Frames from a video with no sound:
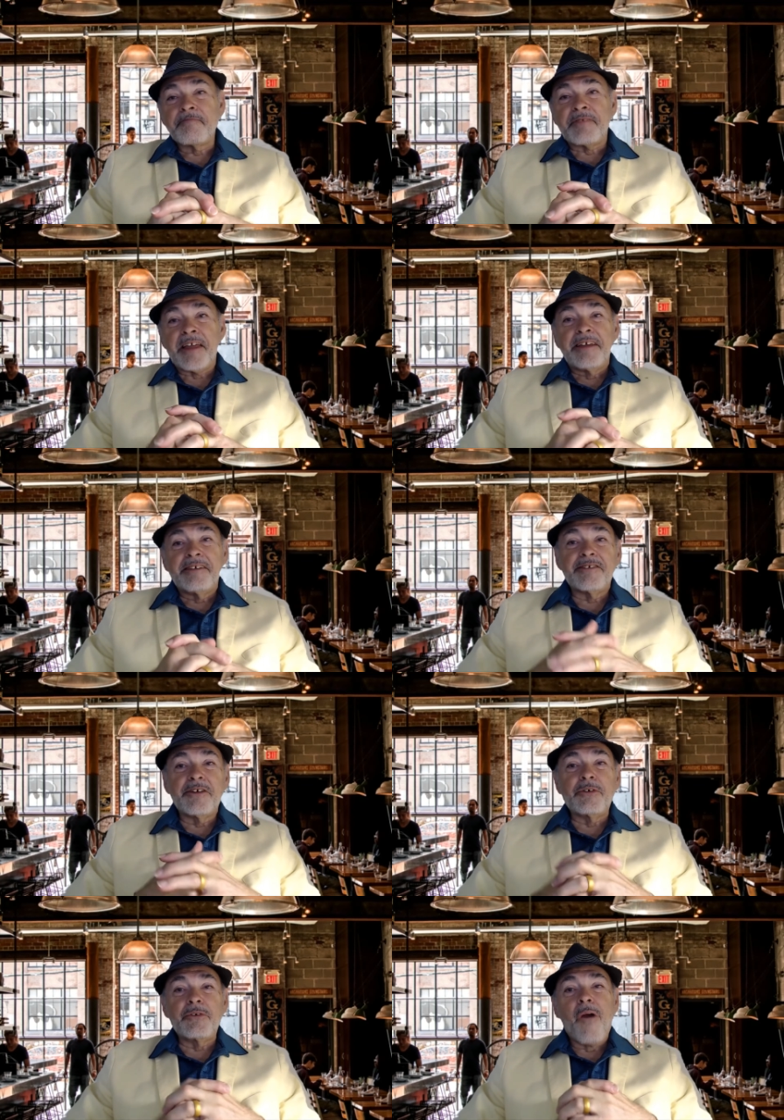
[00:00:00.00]
So,
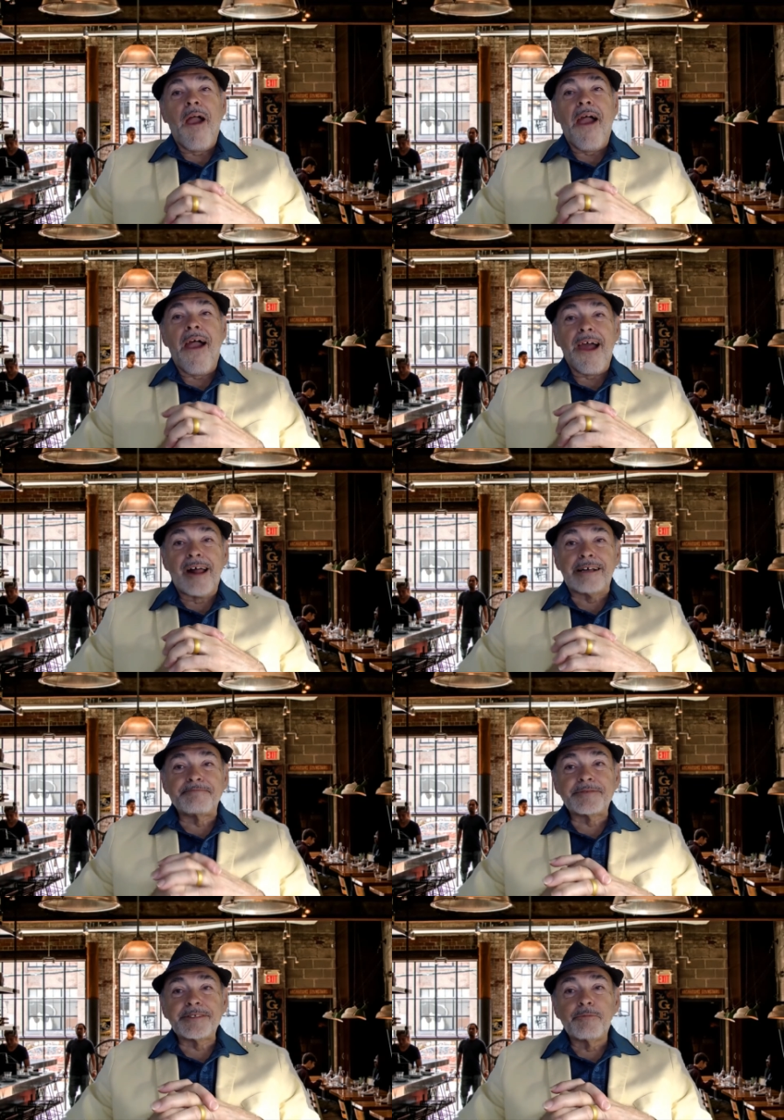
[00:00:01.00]

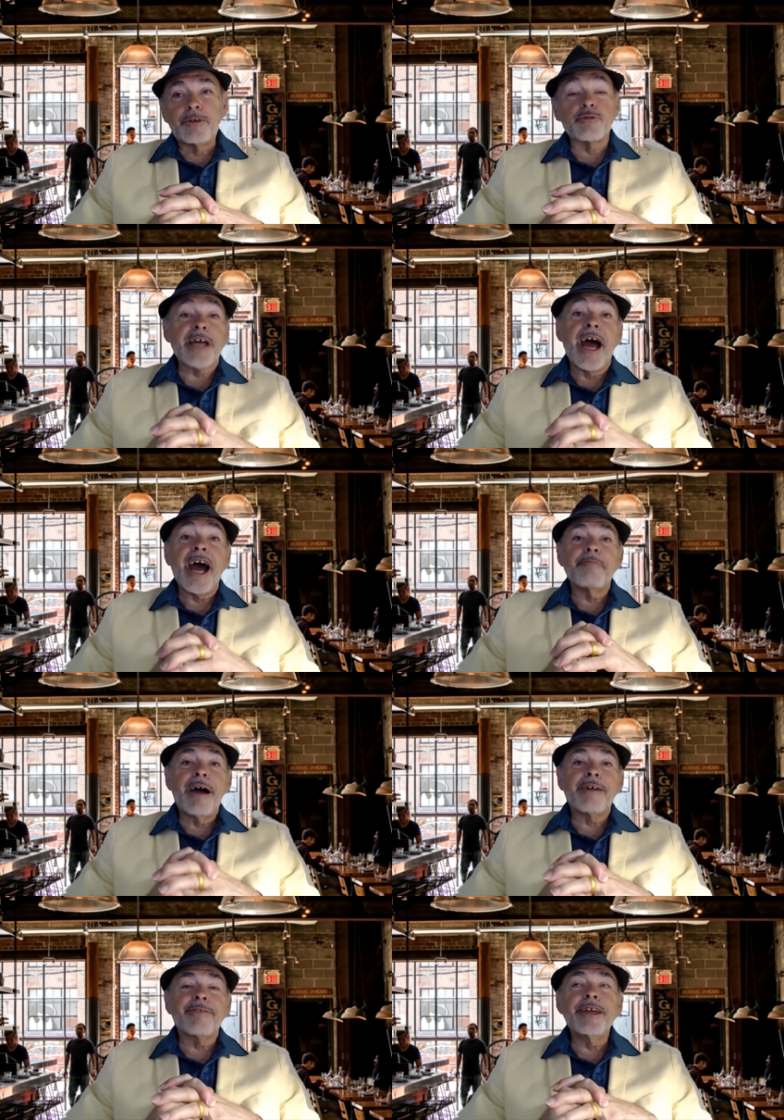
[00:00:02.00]
which was high back
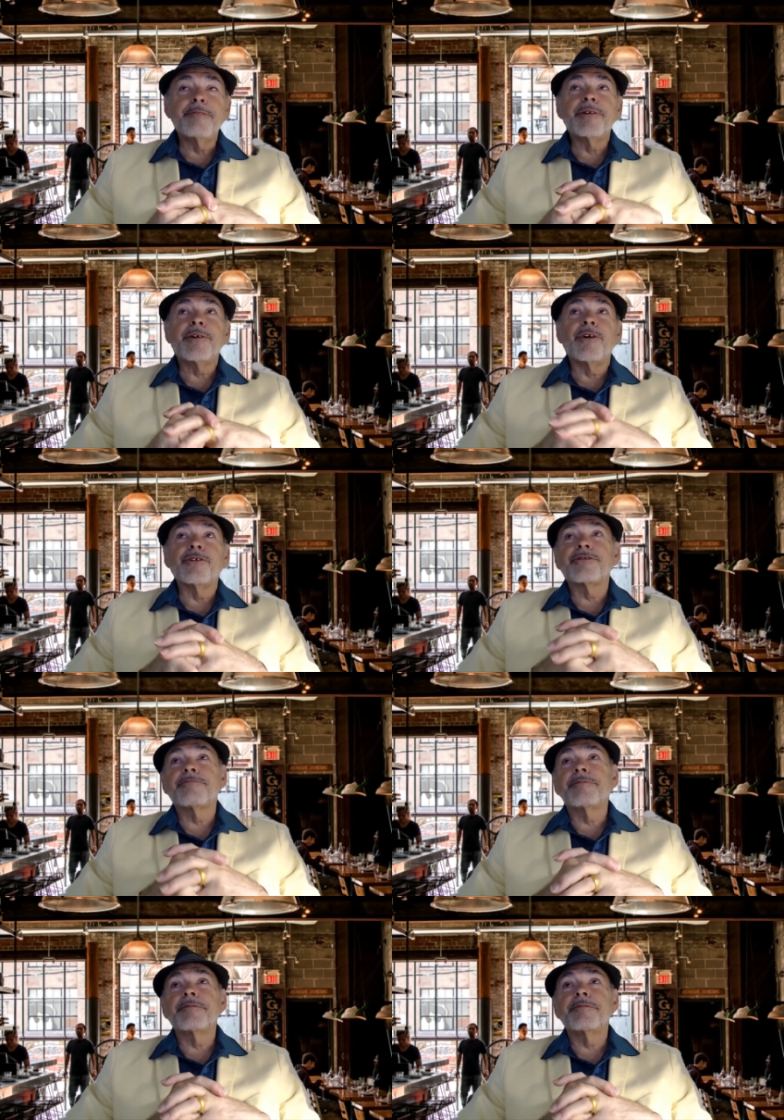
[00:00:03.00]
then because
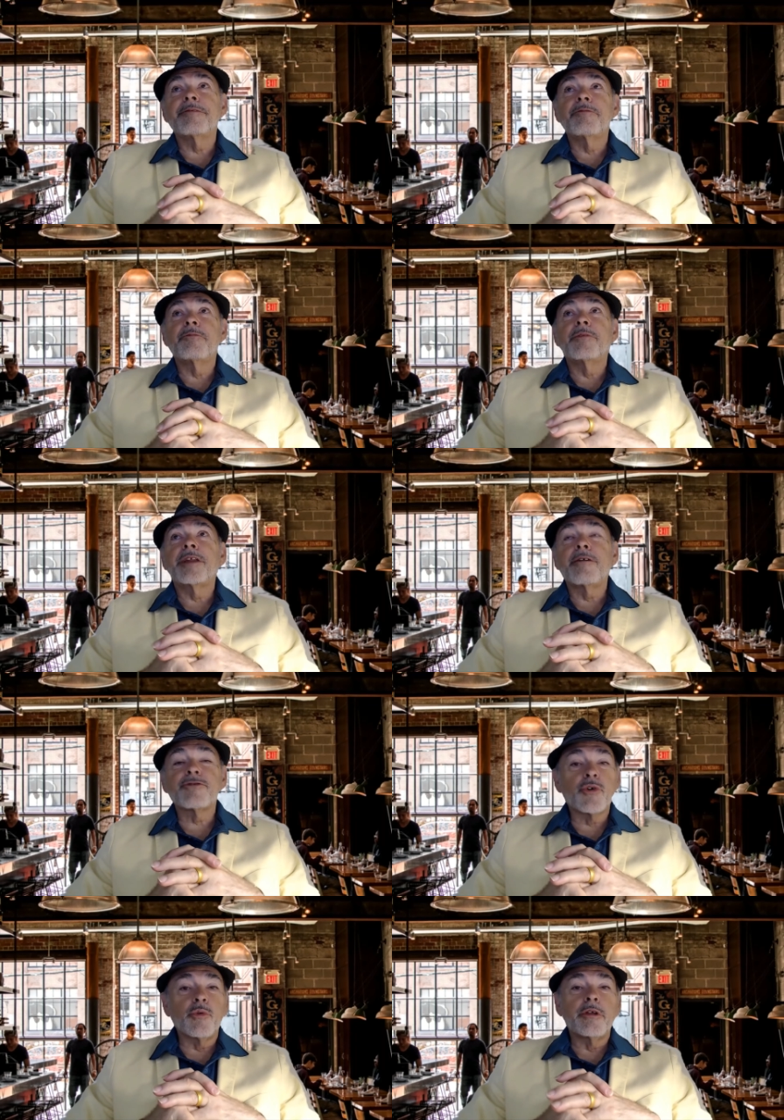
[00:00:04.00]
when I was growing
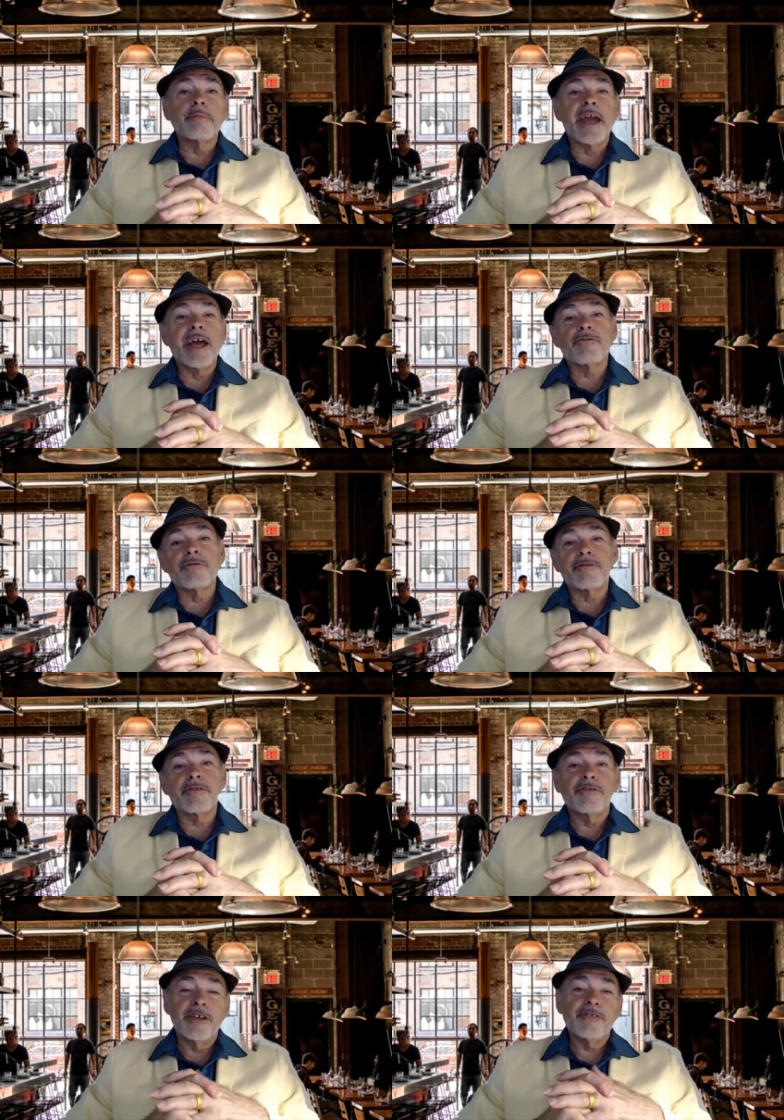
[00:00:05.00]
up, gas was
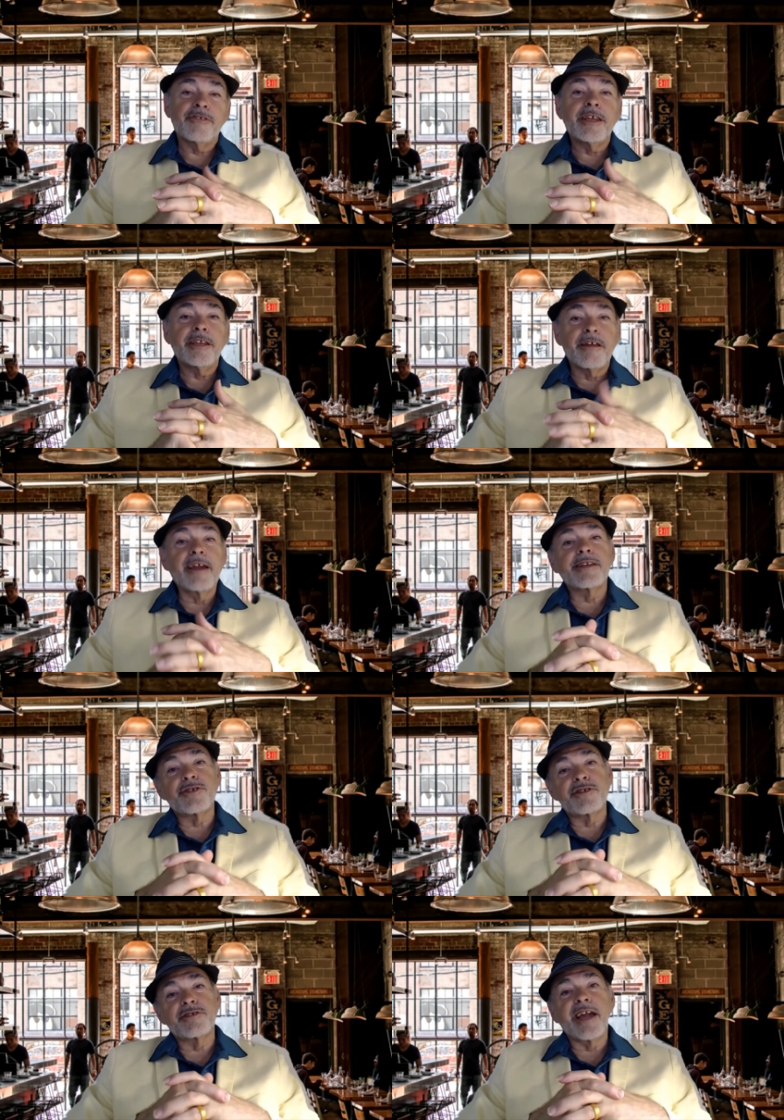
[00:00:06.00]
16 and 19 cents a
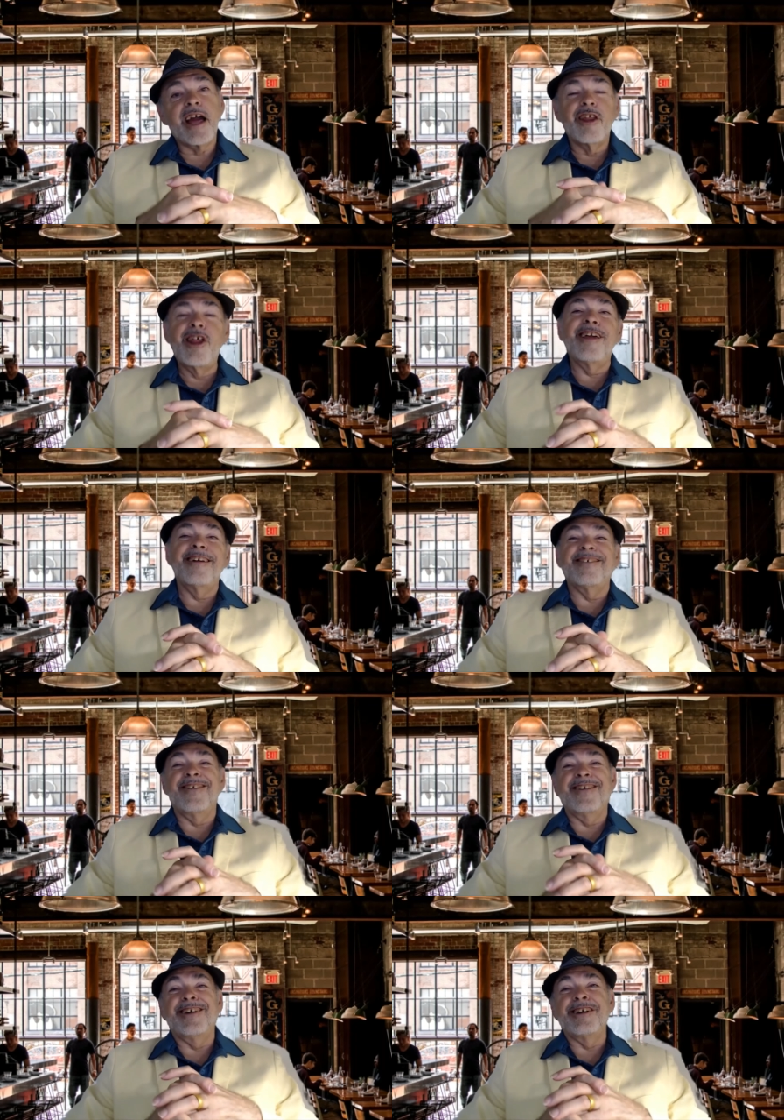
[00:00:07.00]
gallon. But
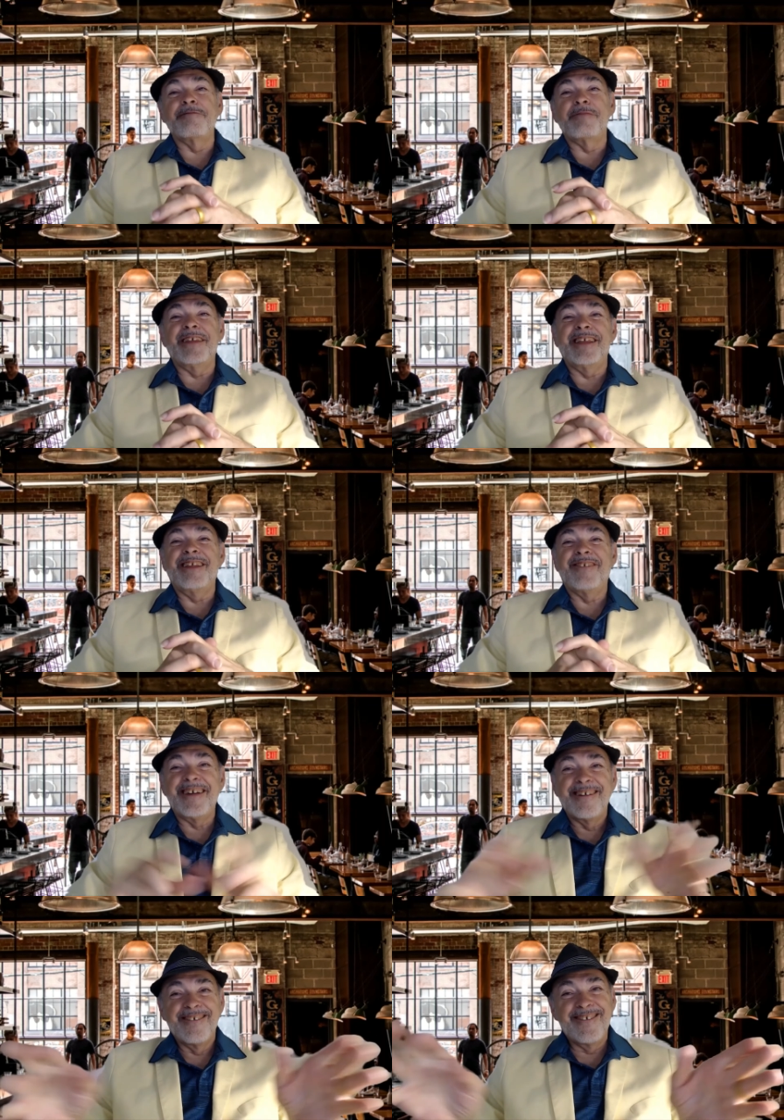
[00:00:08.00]
anyway,
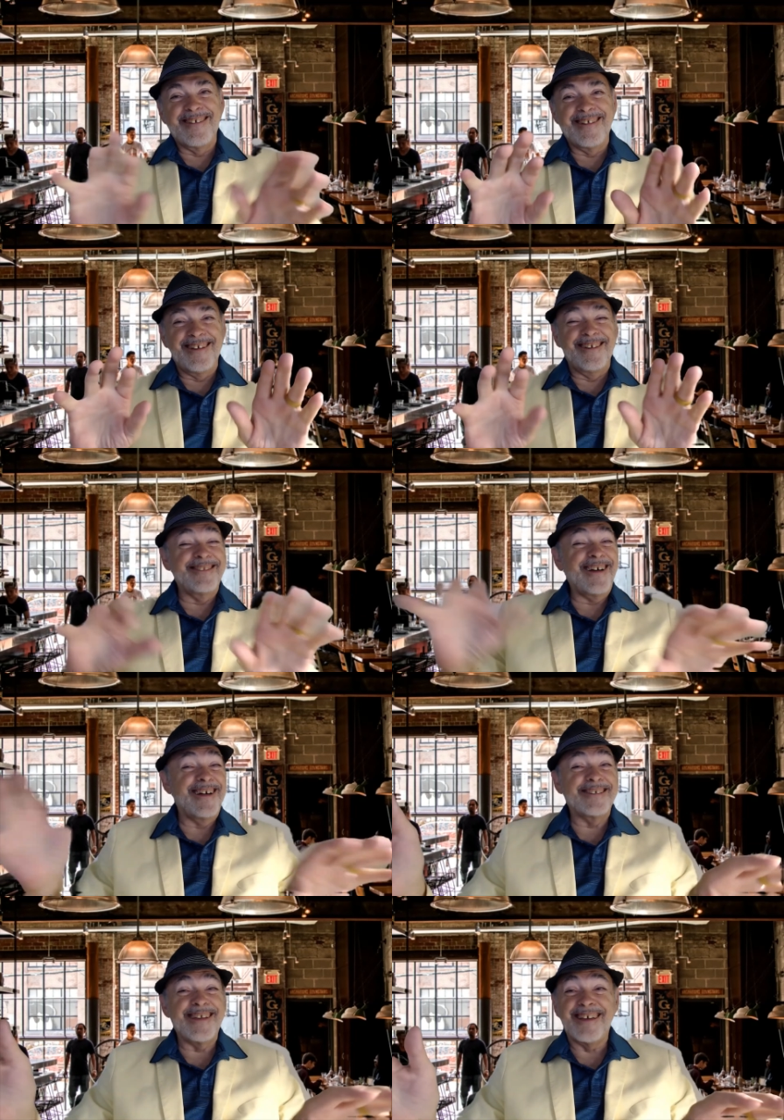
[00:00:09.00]
not as high
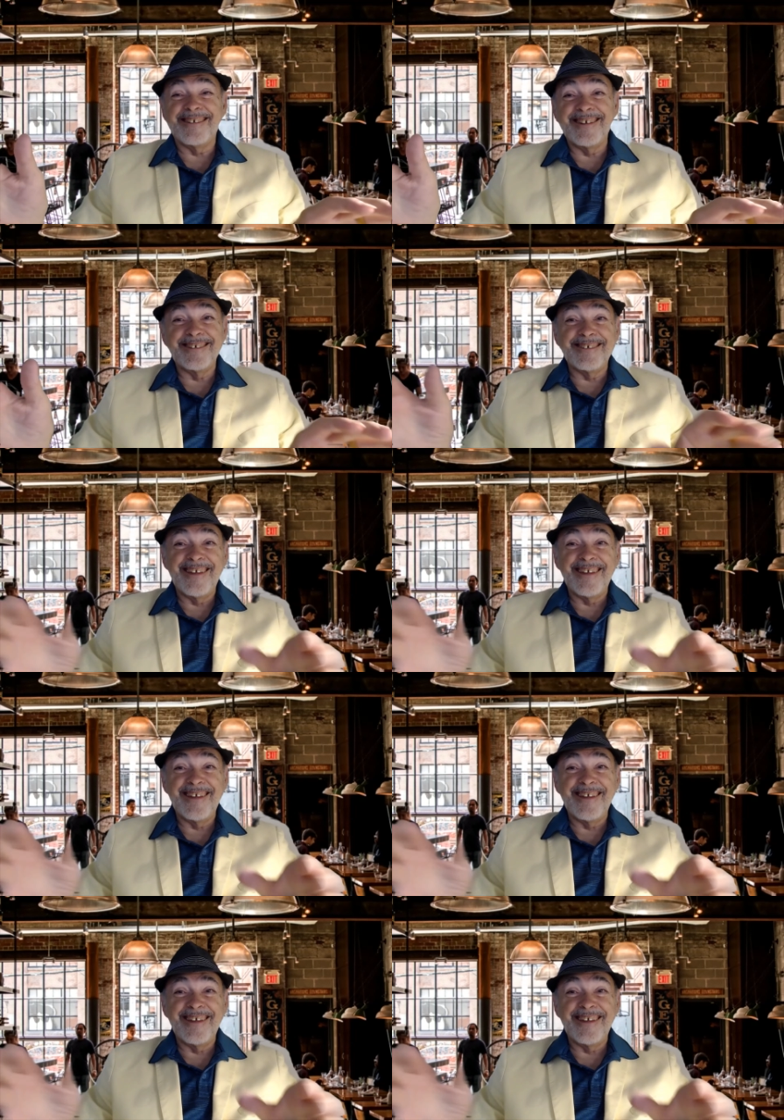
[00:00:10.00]
as it is now.